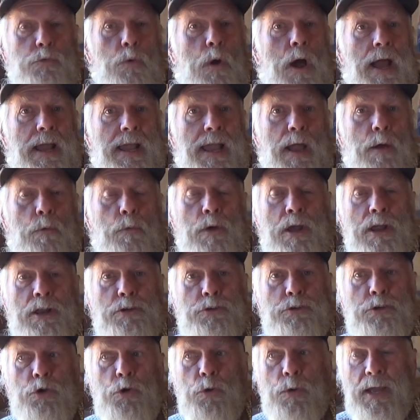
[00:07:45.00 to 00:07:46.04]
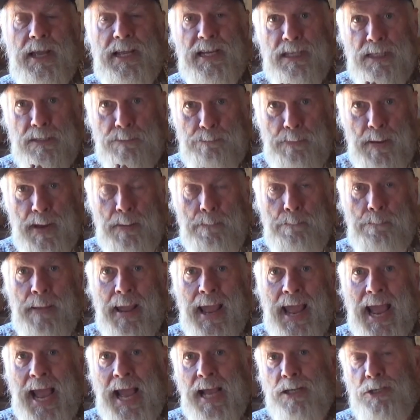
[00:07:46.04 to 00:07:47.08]
why I went to a spit
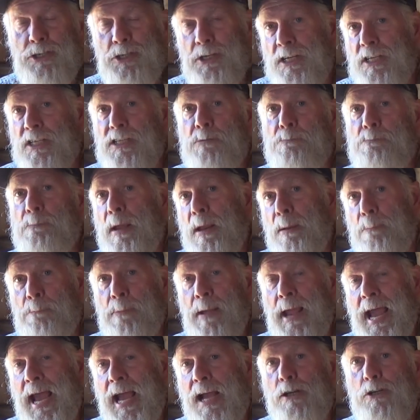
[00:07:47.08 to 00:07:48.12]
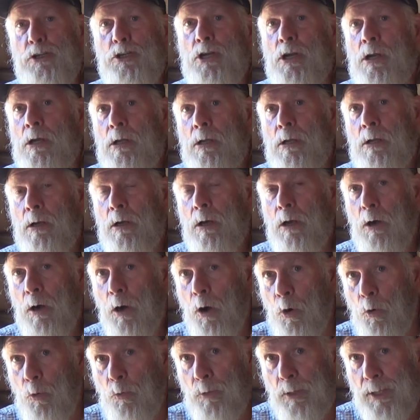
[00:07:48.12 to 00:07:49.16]
patch and a spit patch
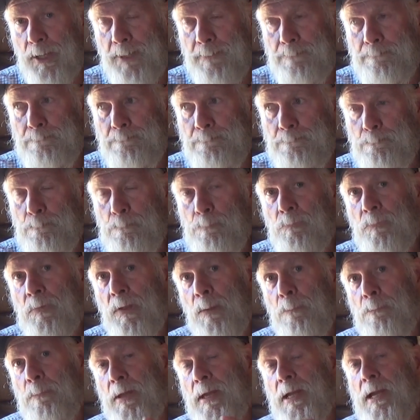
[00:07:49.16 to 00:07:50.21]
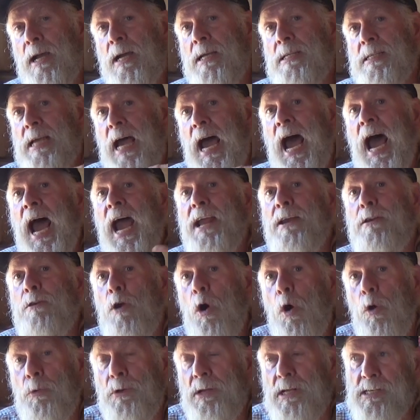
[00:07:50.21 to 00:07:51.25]
only. Because I
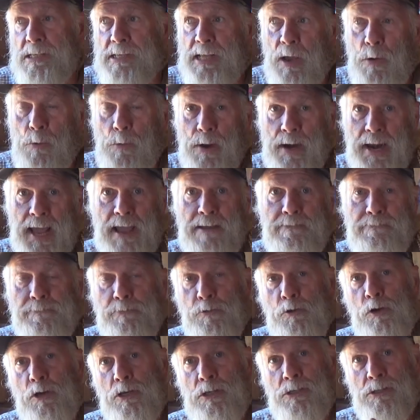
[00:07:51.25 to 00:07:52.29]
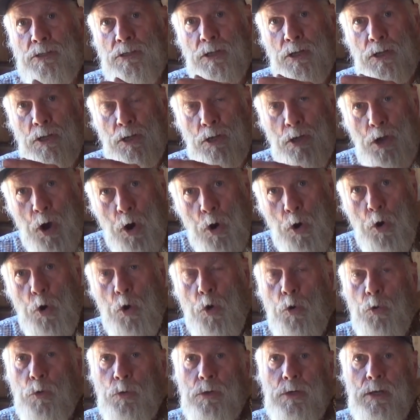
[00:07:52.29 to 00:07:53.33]
noticed that when I first
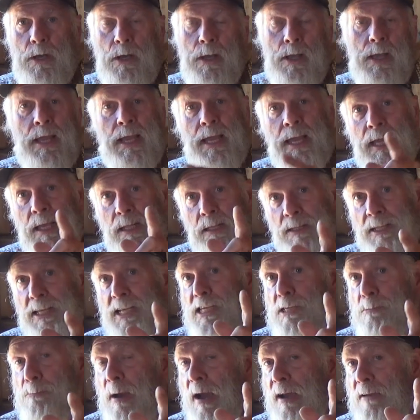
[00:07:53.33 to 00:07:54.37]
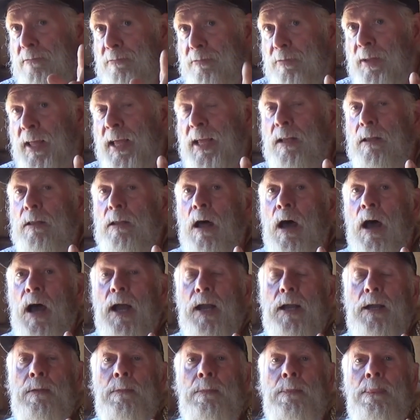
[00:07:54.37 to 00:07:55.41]
coned, at least my
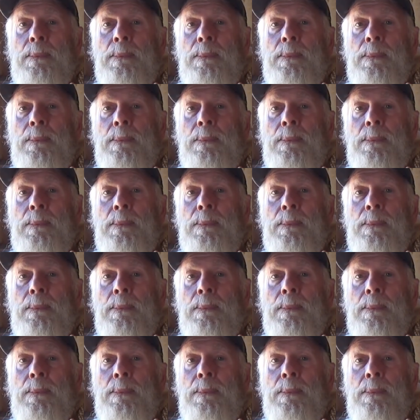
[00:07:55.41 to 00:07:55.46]
flintlock,